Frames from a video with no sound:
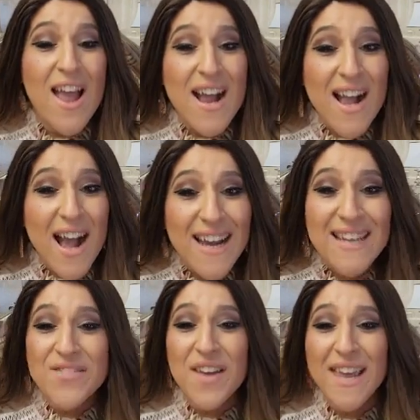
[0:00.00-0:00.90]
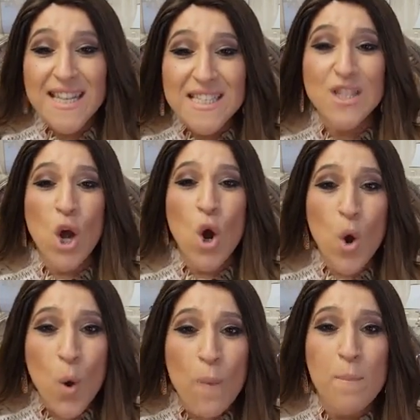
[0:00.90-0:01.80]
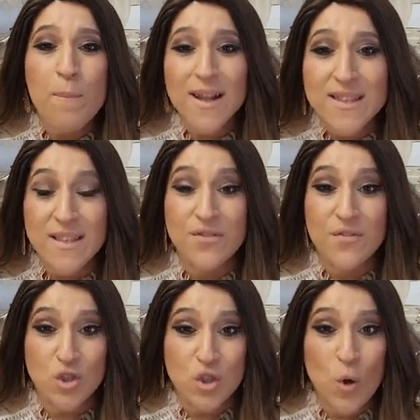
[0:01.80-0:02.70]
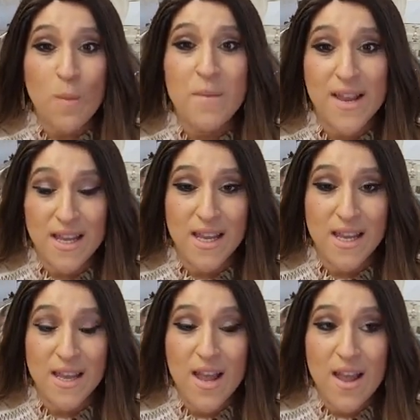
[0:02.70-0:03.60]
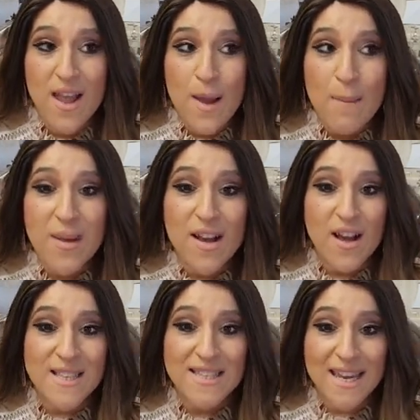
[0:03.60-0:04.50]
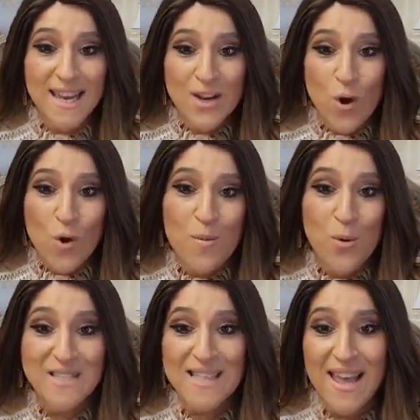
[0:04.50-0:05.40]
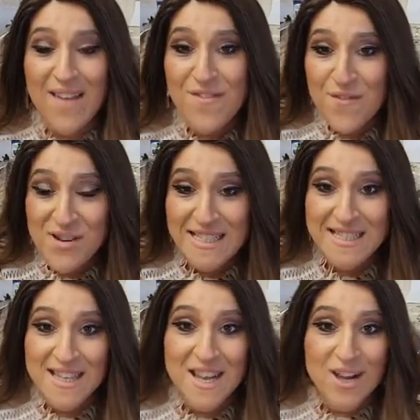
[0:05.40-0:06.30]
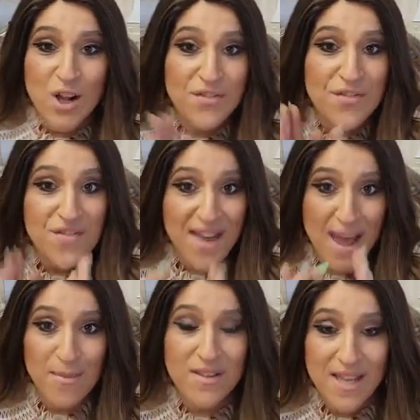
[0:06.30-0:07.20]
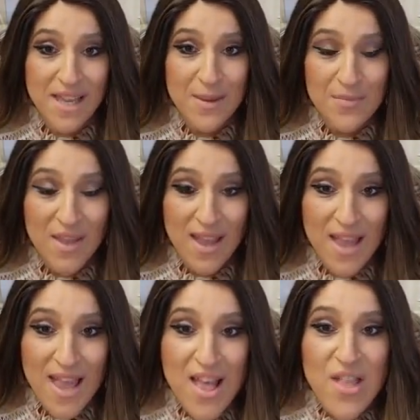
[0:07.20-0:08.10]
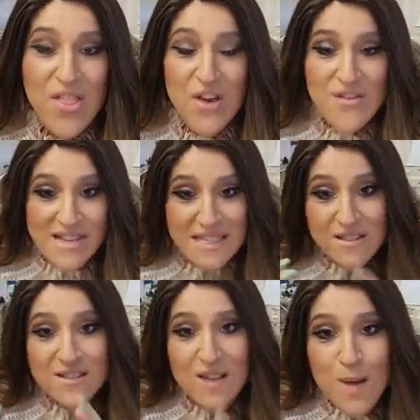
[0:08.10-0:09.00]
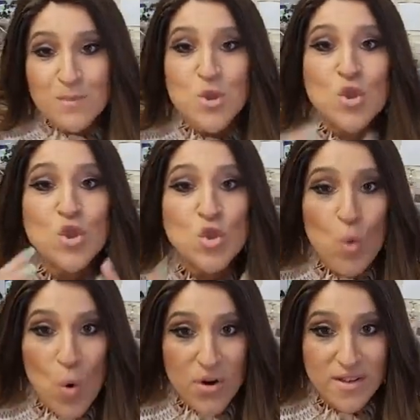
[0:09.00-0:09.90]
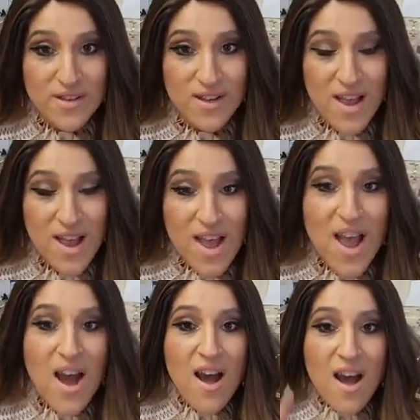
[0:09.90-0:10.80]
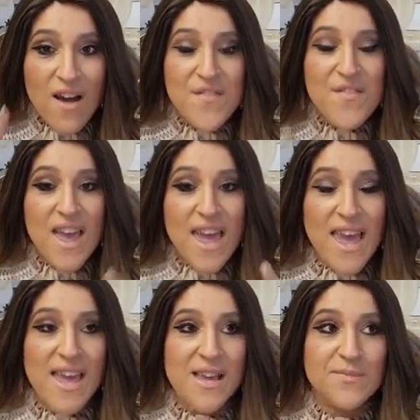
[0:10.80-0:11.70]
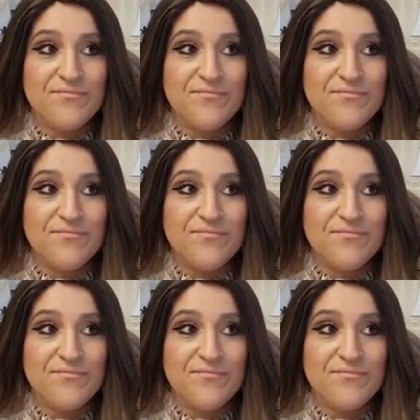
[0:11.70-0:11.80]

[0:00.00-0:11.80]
kind of hits the home button for so many, because in almost every single family, there is some sort of a